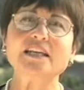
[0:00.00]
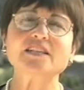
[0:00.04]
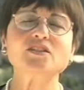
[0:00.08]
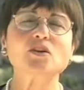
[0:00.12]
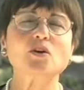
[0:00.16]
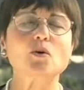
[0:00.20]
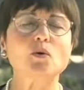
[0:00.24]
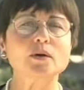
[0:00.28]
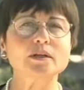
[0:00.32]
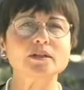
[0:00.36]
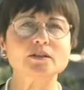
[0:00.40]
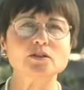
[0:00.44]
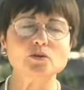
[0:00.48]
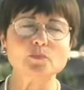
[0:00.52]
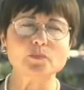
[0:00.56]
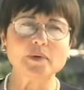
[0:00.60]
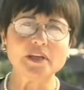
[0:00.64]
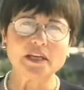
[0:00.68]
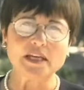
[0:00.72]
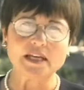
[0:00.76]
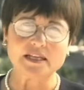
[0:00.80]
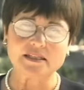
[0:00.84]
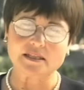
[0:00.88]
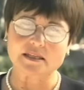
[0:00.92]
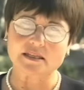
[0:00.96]
it is going
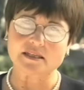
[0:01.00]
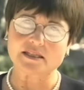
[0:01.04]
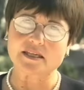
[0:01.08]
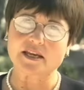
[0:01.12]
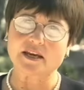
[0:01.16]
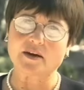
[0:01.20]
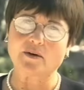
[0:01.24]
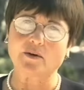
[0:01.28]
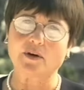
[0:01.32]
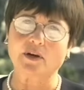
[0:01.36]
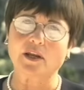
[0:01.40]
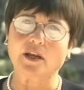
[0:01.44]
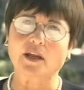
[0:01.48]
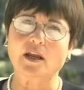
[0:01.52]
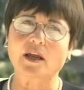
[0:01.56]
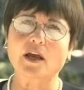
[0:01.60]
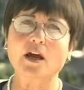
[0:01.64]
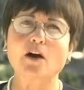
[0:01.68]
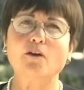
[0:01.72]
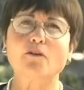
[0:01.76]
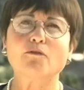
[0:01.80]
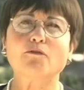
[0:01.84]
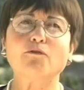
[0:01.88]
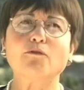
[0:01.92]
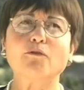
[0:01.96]
to be necessary
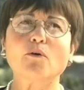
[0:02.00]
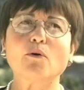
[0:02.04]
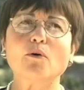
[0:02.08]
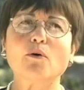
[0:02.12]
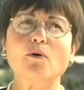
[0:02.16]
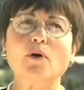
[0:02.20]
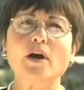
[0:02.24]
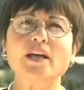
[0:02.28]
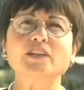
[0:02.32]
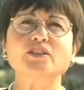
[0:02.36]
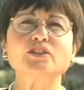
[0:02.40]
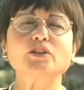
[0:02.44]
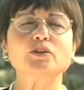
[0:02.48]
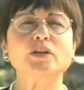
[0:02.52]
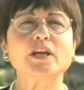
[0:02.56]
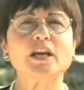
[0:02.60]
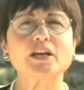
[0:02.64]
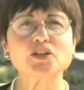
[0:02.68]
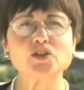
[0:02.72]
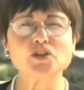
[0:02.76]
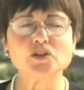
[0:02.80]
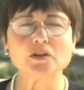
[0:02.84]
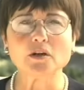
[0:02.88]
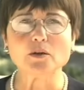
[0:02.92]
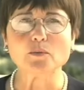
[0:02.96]
for
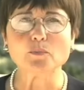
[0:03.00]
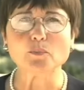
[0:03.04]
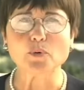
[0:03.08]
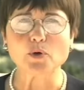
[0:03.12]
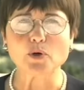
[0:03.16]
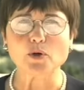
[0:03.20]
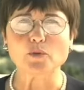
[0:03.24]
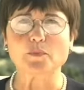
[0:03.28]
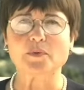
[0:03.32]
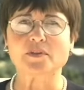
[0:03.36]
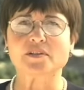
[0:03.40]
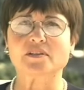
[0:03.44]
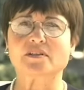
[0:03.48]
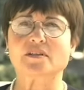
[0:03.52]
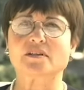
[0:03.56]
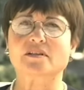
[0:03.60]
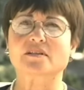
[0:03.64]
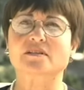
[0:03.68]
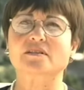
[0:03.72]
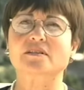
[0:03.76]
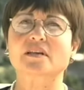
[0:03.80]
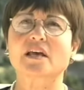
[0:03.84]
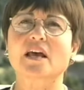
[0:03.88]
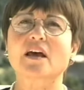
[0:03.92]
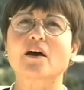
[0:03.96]
educational
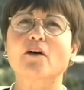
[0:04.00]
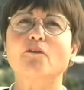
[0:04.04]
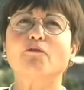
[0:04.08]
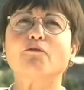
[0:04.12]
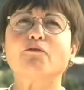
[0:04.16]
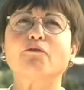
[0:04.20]
purposes,